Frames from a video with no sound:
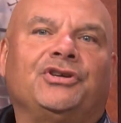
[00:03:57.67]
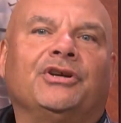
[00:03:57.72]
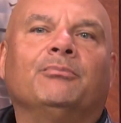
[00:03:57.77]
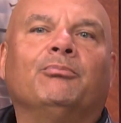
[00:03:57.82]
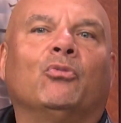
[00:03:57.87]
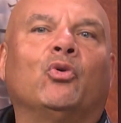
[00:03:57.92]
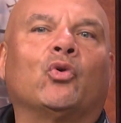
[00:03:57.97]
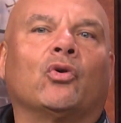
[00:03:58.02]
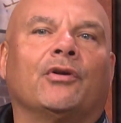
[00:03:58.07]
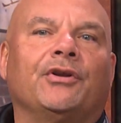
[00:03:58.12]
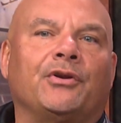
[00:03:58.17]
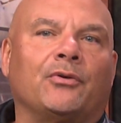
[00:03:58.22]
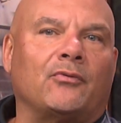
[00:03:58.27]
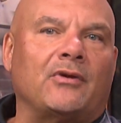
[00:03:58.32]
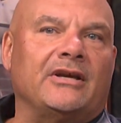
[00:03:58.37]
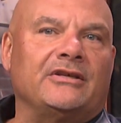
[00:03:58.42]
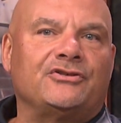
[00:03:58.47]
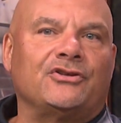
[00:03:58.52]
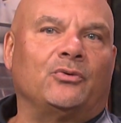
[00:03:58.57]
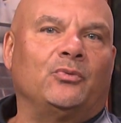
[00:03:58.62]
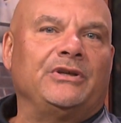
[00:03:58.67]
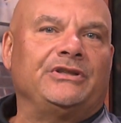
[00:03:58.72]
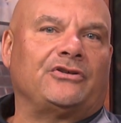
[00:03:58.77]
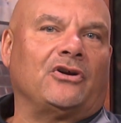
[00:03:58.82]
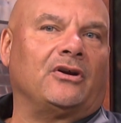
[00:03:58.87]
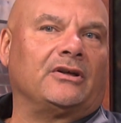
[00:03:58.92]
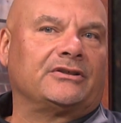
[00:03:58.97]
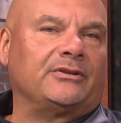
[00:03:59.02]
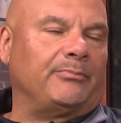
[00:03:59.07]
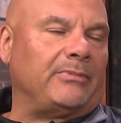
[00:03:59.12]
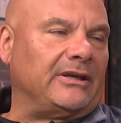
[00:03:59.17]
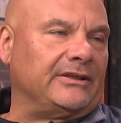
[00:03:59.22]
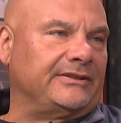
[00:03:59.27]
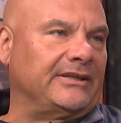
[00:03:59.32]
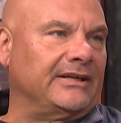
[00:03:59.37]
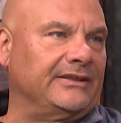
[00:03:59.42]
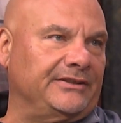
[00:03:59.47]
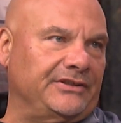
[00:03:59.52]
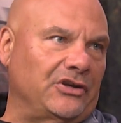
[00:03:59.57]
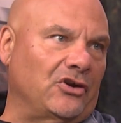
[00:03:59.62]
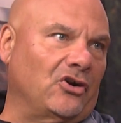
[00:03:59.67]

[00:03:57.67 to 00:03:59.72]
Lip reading: him more in the red zone. We talked about that in the